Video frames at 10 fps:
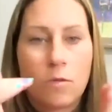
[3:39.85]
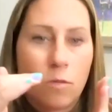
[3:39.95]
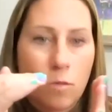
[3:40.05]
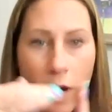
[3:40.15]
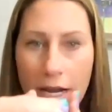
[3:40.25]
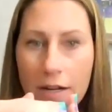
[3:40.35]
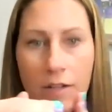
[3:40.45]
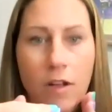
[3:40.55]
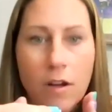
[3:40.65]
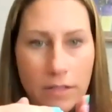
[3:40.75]
right
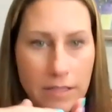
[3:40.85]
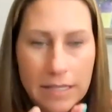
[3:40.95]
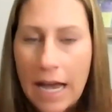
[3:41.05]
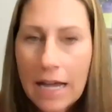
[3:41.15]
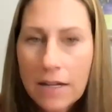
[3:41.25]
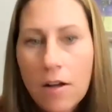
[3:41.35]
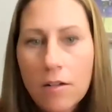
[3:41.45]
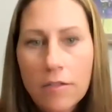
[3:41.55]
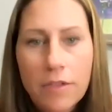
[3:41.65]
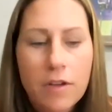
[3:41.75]
alongside
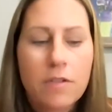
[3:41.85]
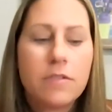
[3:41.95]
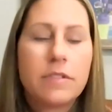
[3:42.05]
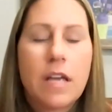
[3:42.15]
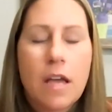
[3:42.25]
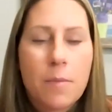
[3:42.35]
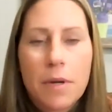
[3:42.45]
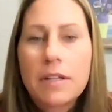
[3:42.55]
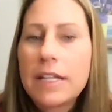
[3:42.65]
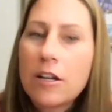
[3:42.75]
all of those,
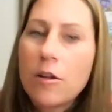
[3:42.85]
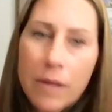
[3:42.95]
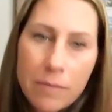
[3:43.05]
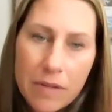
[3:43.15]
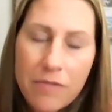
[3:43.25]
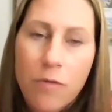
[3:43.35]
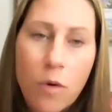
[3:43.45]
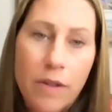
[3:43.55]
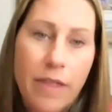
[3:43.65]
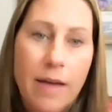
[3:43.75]
but a little bit
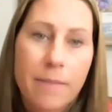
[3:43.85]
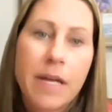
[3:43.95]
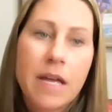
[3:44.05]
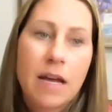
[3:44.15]
before them,